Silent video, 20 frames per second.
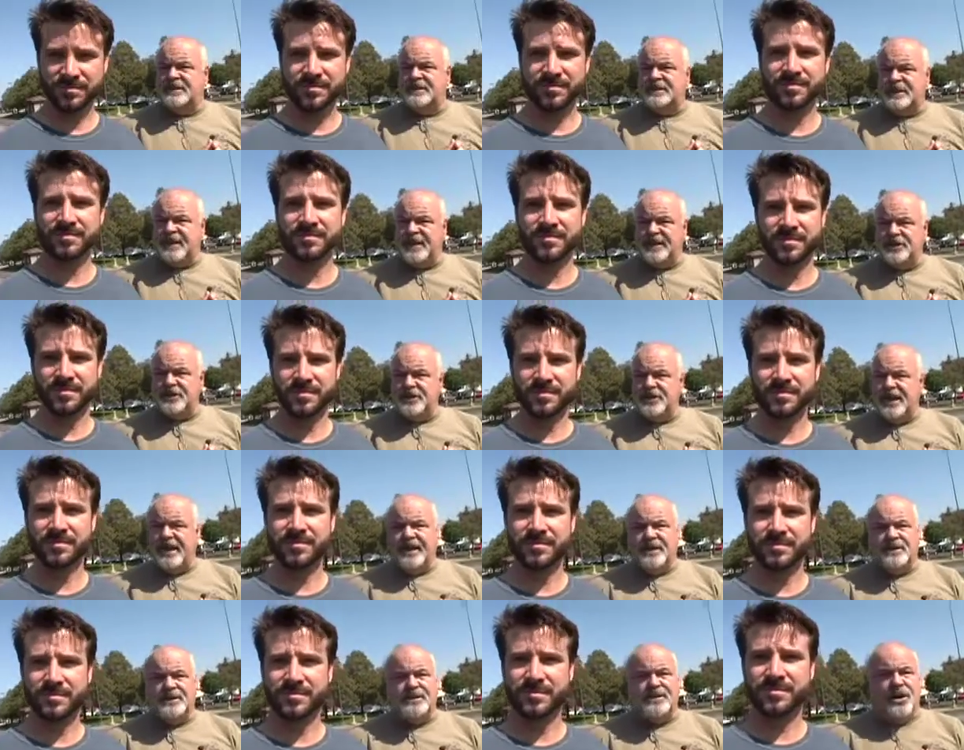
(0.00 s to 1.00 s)
Speaker 1: stage it,
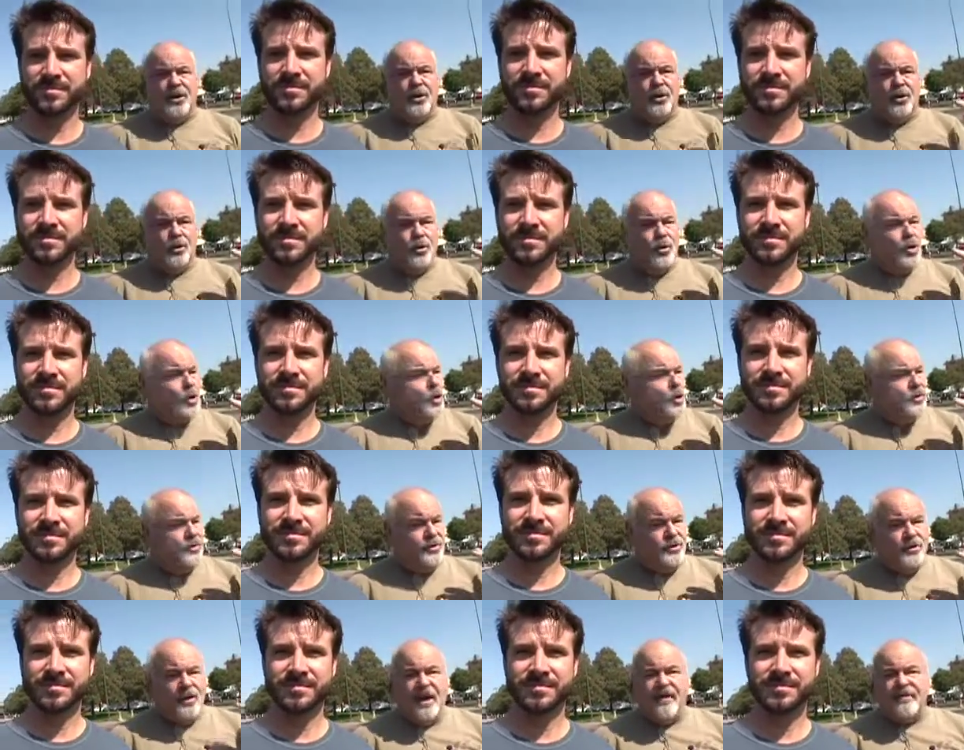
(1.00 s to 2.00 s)
and right. so
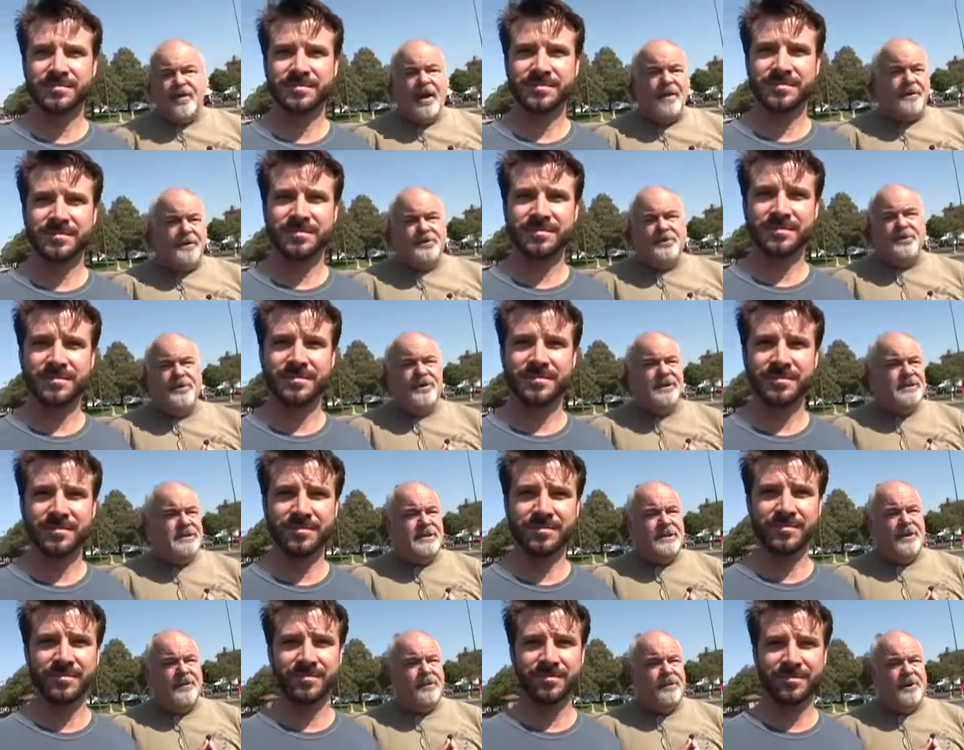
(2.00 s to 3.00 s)
you have an opportunity to
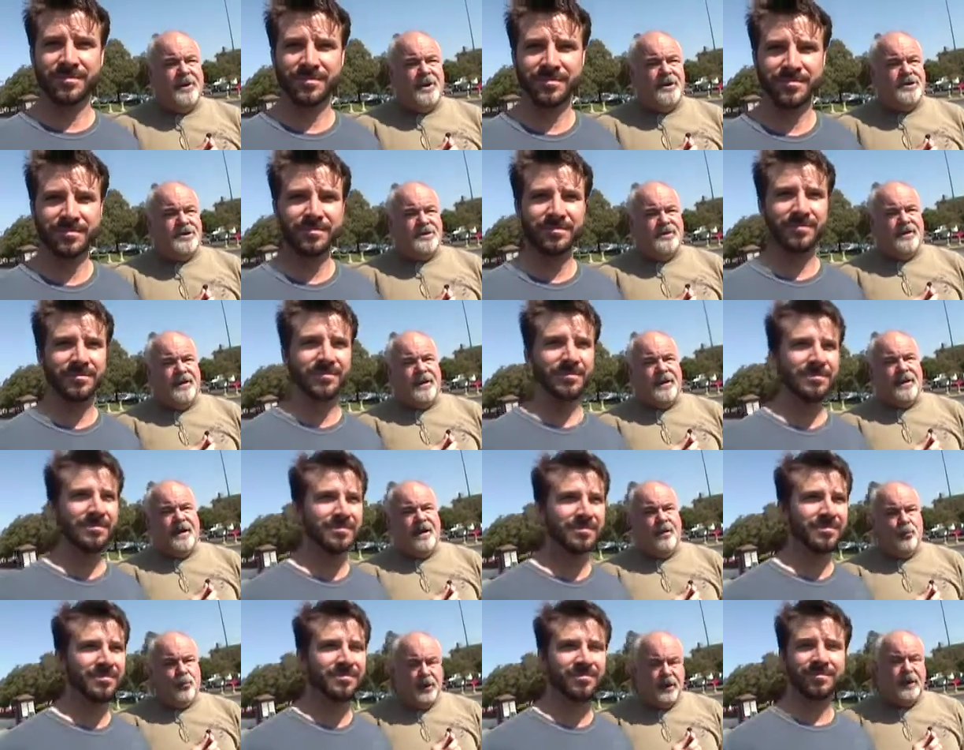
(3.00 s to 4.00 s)
see a production, that,
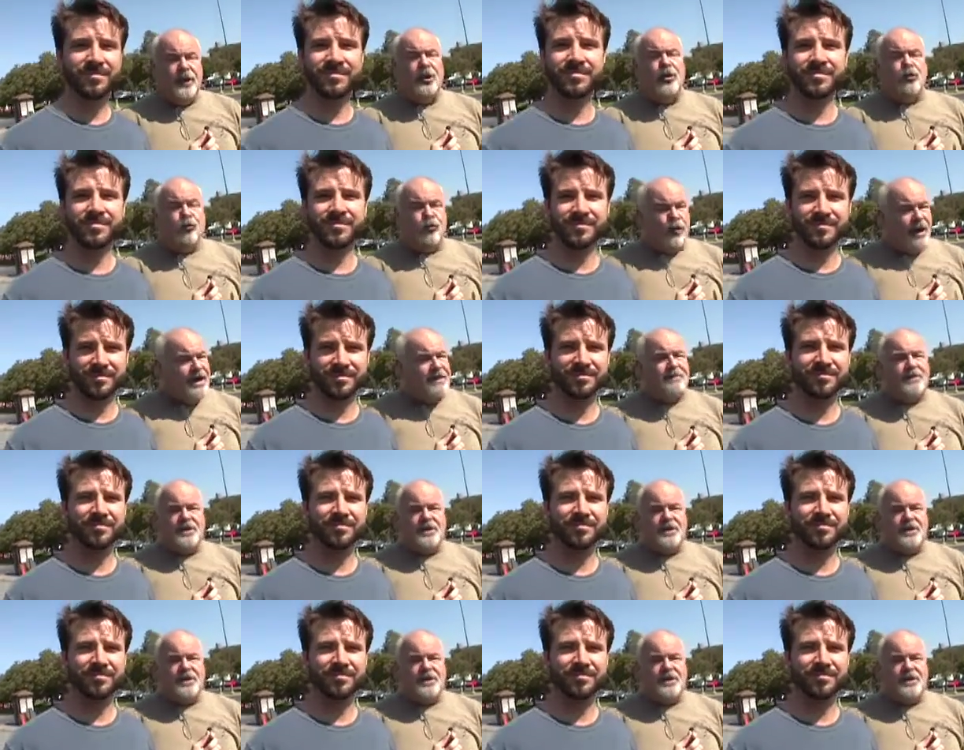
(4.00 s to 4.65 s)
a really great